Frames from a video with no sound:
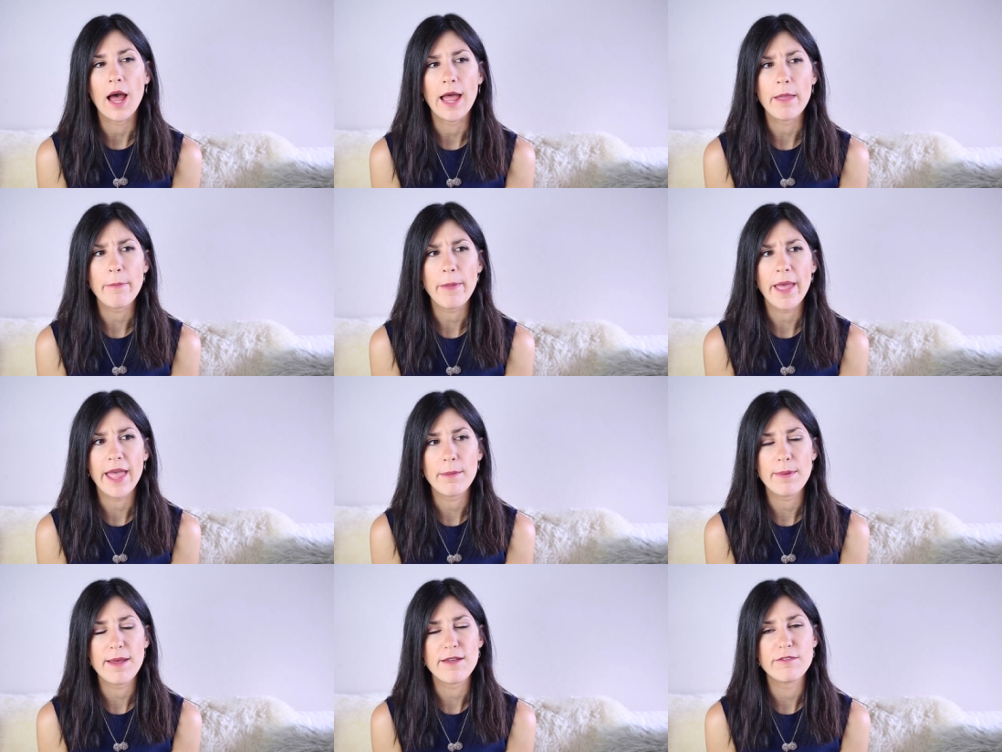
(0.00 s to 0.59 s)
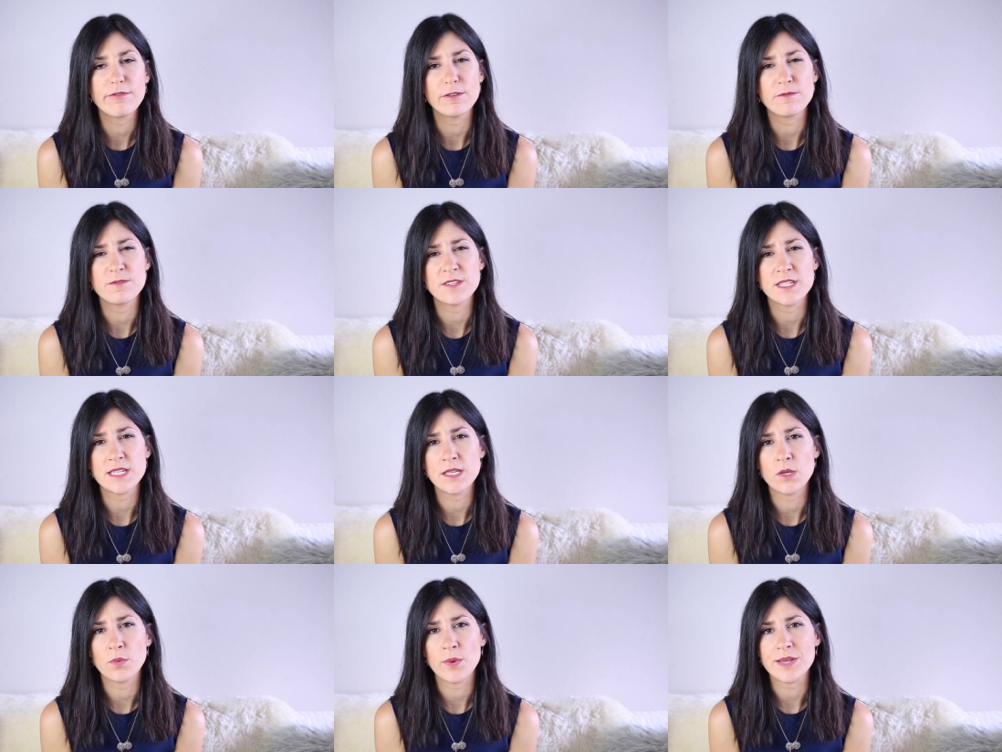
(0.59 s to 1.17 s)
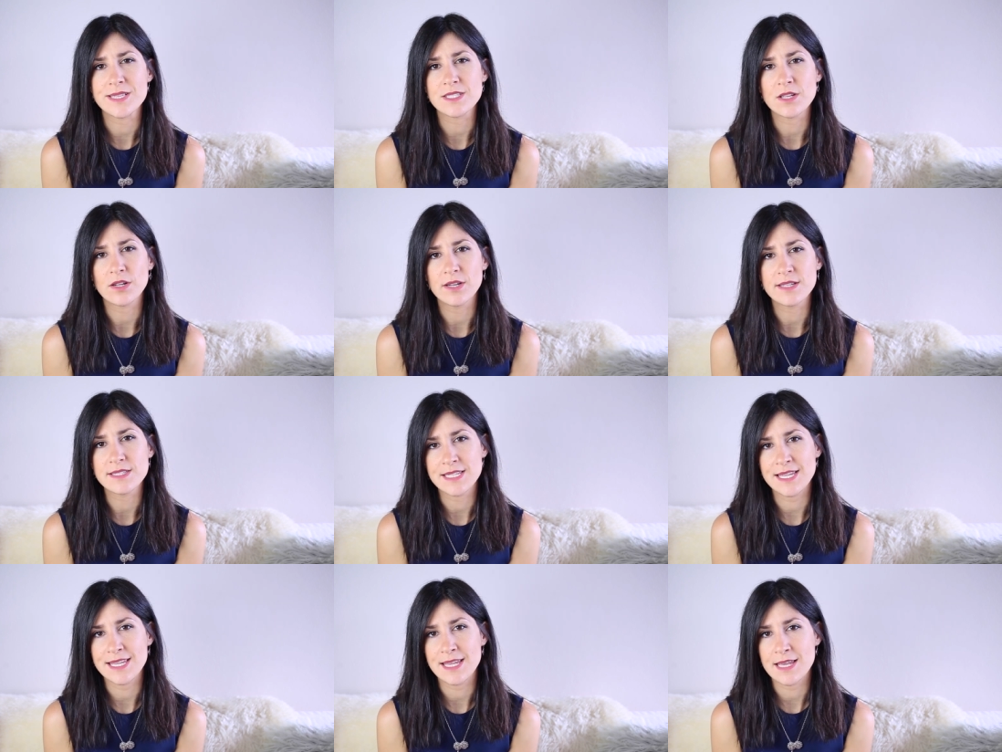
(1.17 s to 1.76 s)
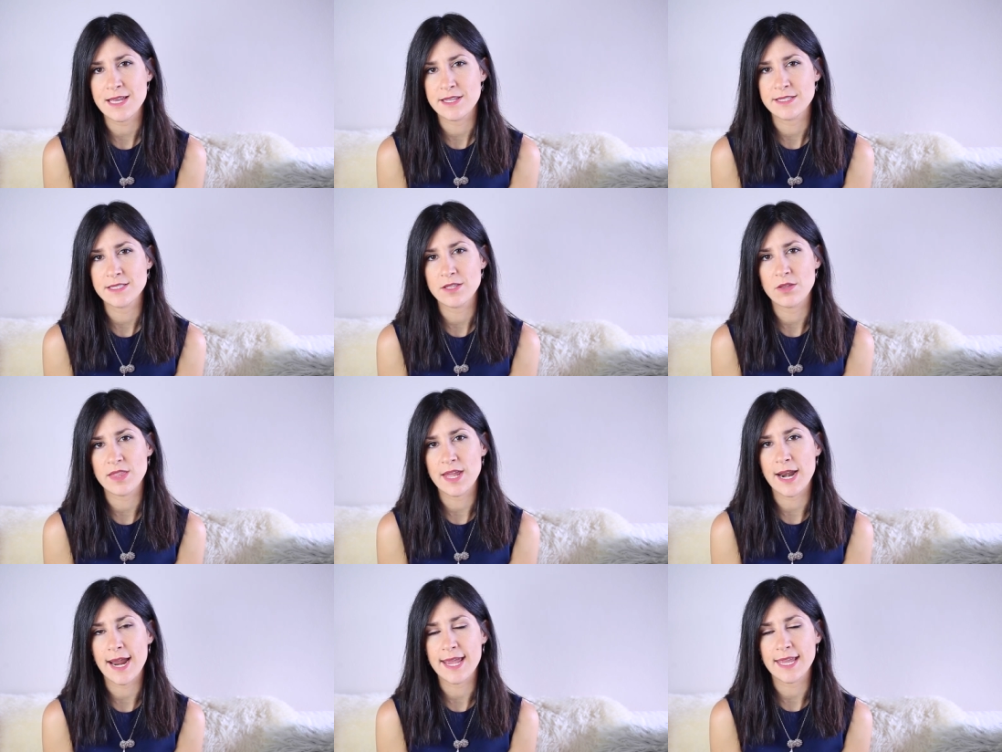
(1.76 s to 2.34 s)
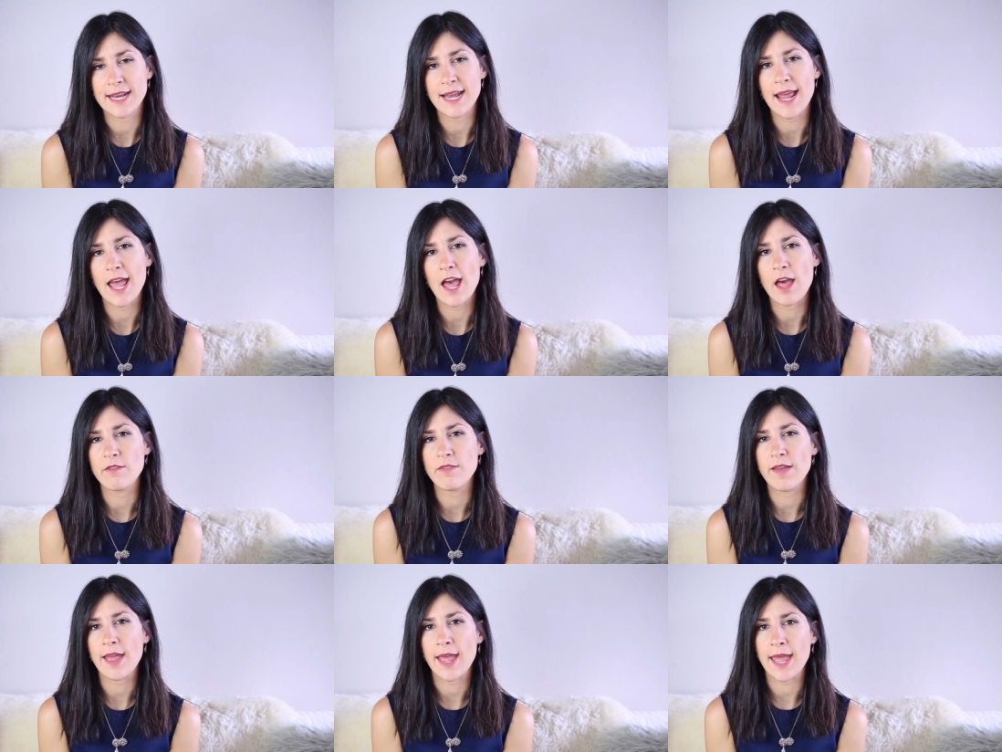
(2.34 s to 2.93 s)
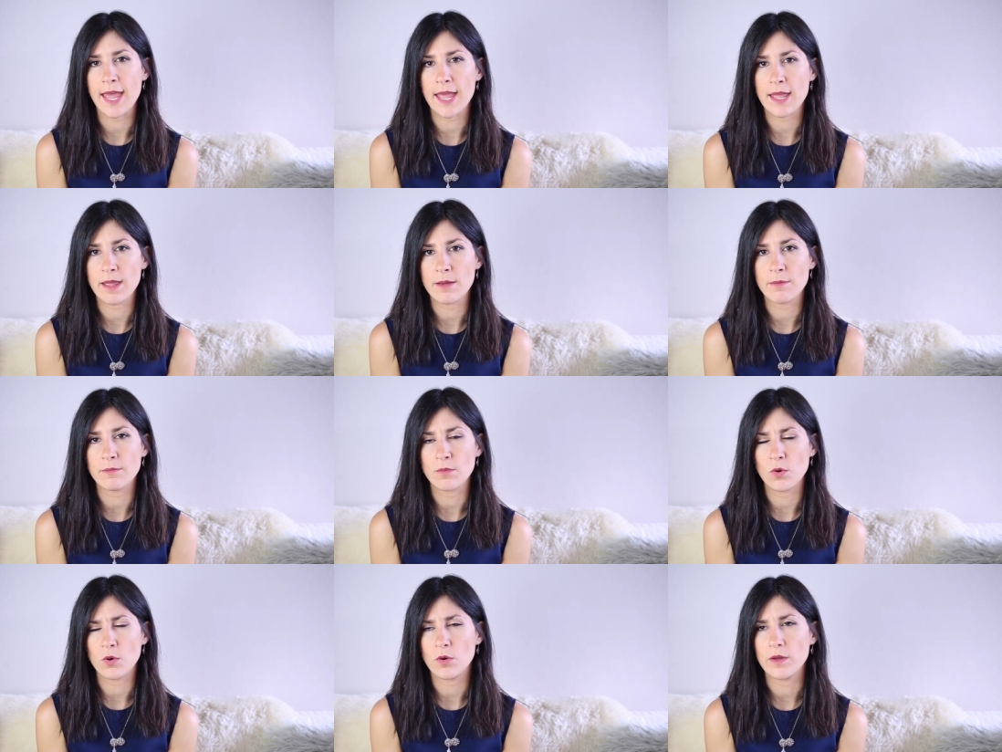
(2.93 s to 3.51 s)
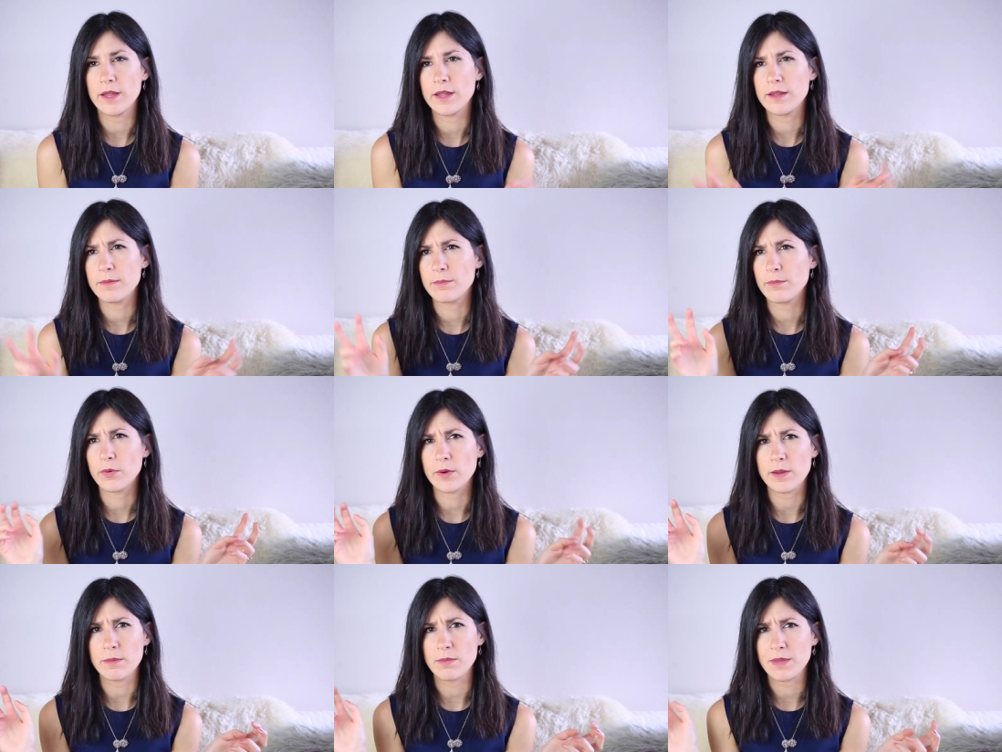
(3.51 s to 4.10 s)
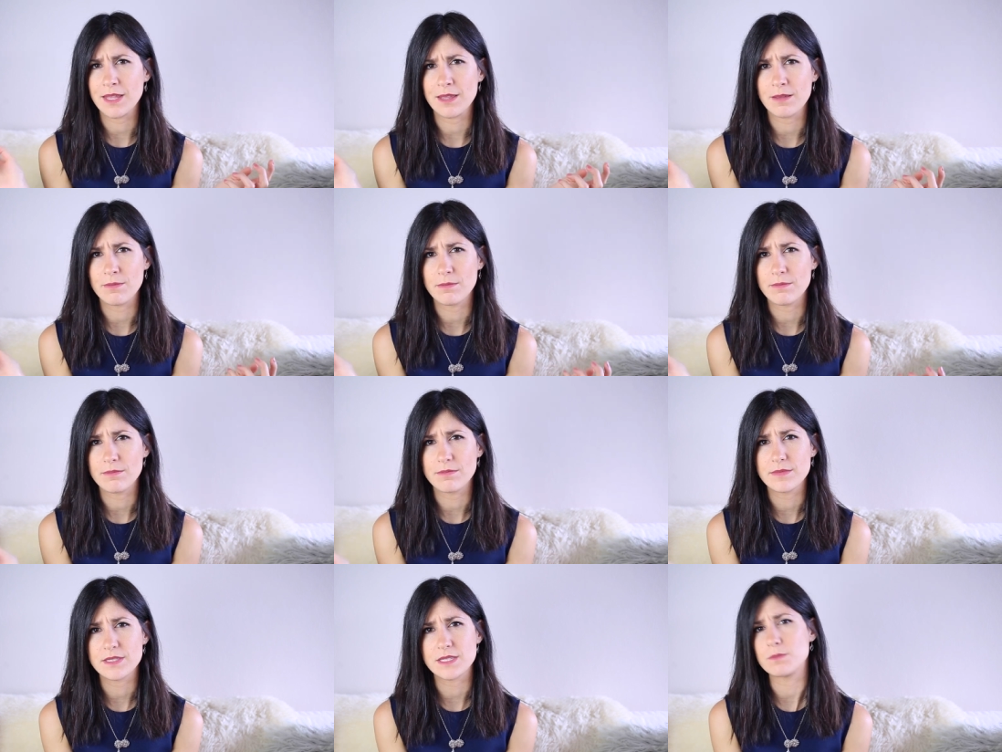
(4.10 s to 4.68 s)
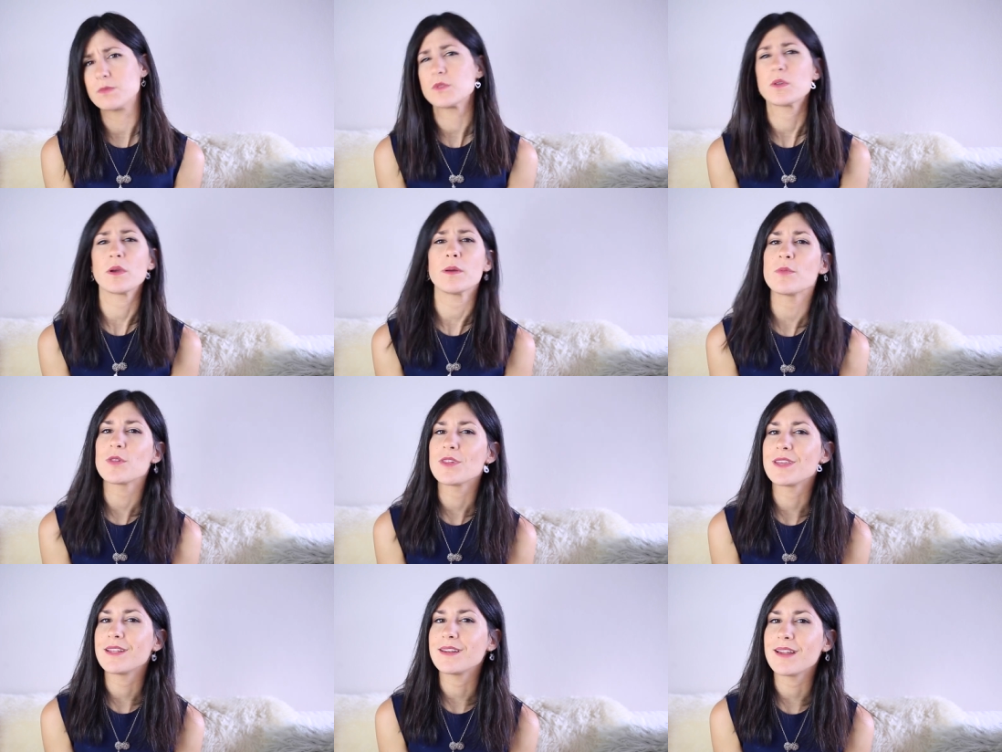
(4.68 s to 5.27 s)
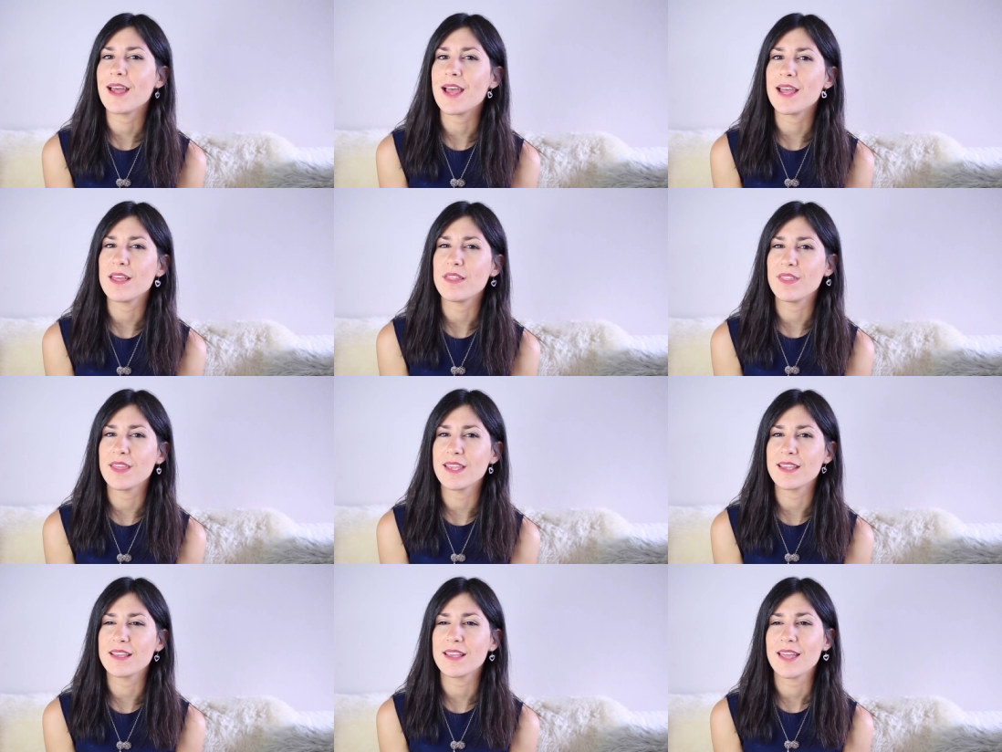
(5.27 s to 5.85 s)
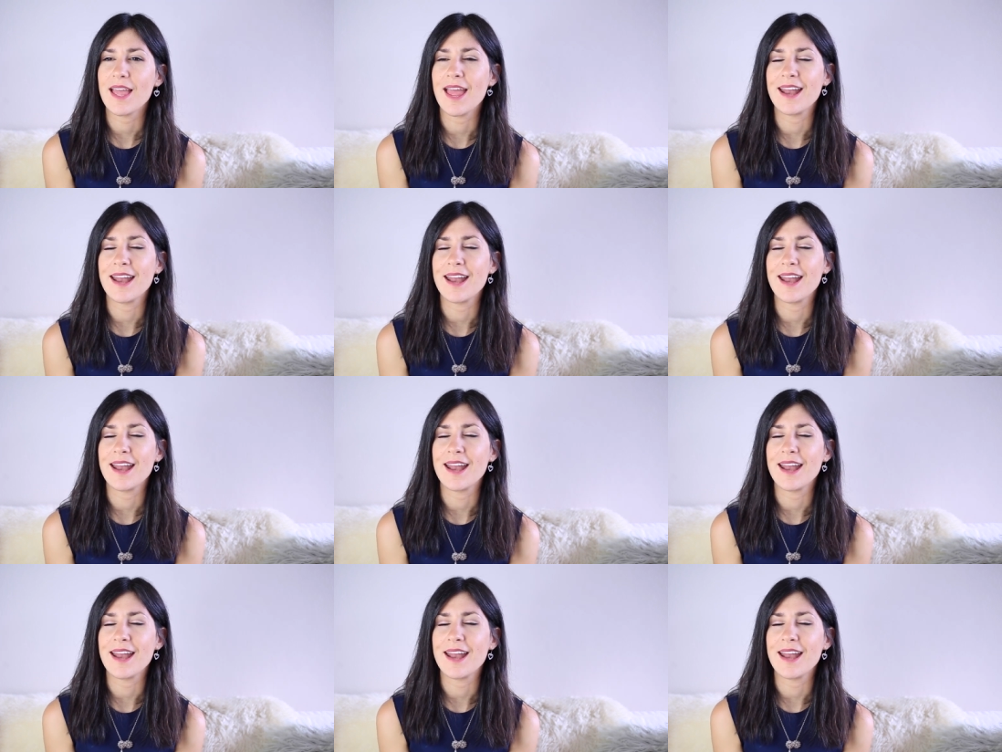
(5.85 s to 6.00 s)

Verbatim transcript: I pay about 50 US dollars a year so that I can have a more premium subscription, I think,